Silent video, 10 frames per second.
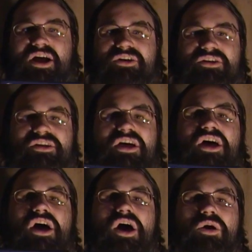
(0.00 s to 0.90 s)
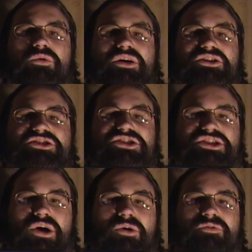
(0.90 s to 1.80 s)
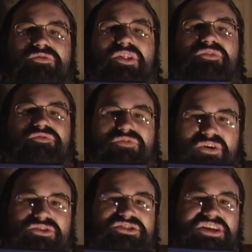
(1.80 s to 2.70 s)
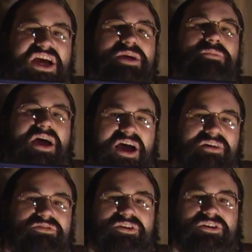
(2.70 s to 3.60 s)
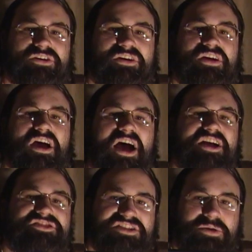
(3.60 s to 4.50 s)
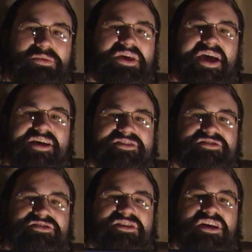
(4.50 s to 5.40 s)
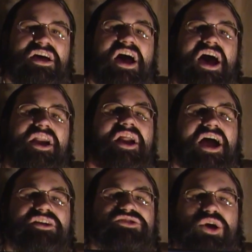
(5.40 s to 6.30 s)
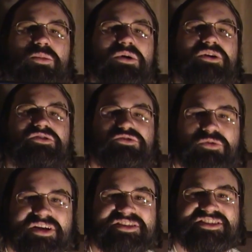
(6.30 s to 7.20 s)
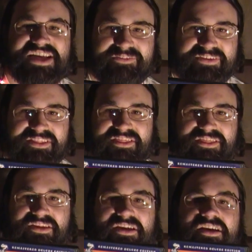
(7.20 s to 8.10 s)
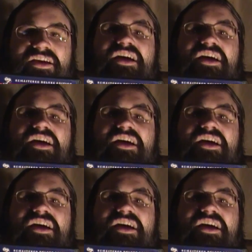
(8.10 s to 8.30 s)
Brown, was shown for the first time ever on CBS on October 27th,